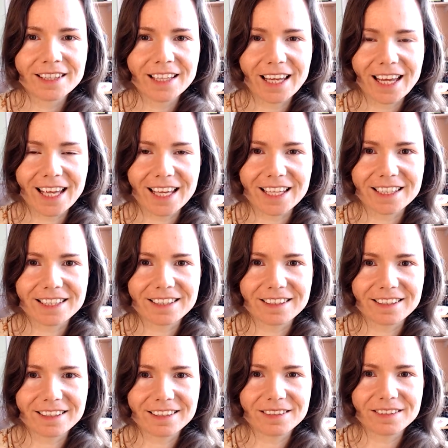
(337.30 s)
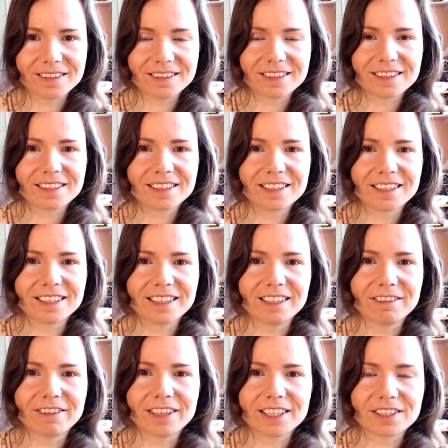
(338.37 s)
And really,
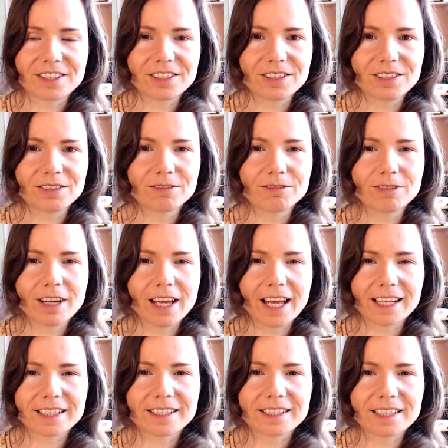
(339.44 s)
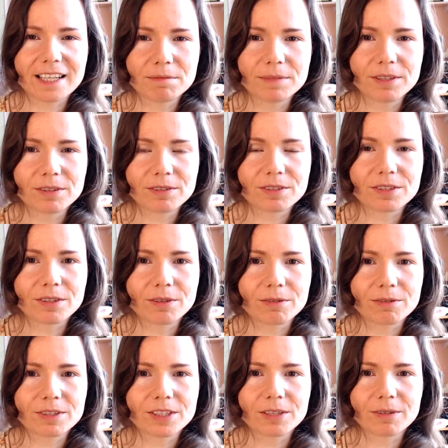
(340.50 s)
once you accept those
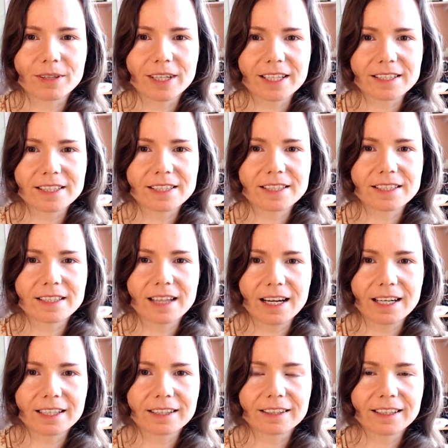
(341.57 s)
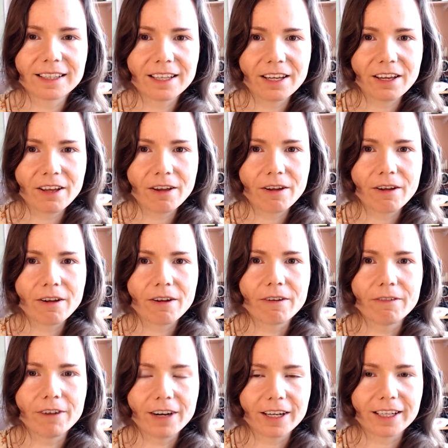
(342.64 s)
thoughts, you can start
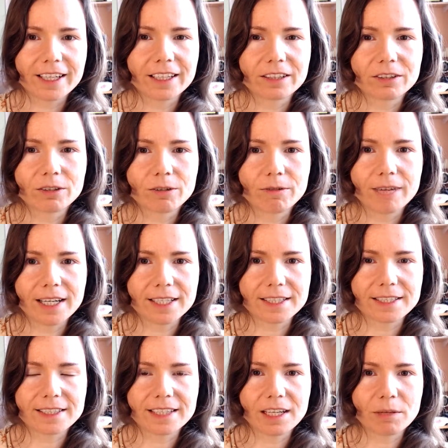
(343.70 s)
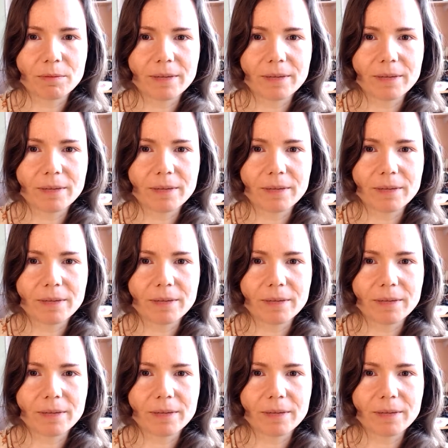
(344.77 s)
working towards them.